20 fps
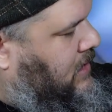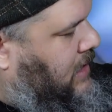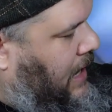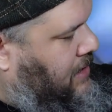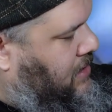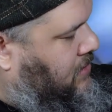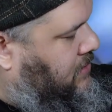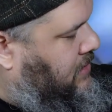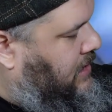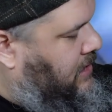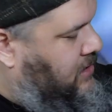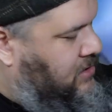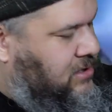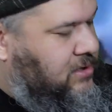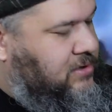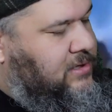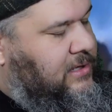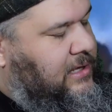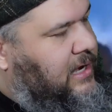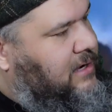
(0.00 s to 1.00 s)
I don't think it
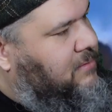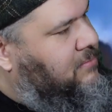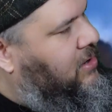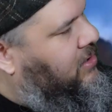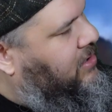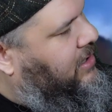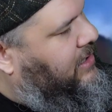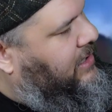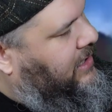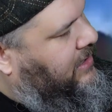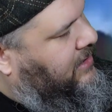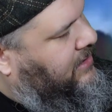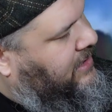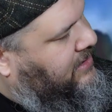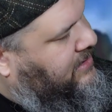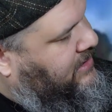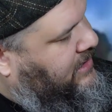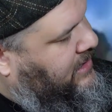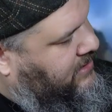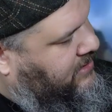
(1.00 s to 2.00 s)
shows leg mode on here.
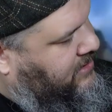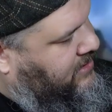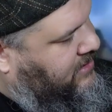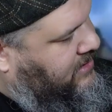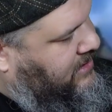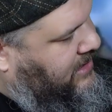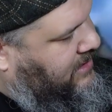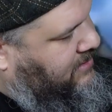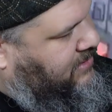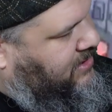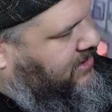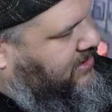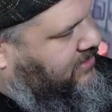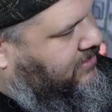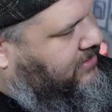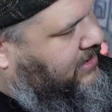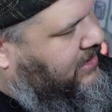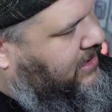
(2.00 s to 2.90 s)
Does it not show leg mode?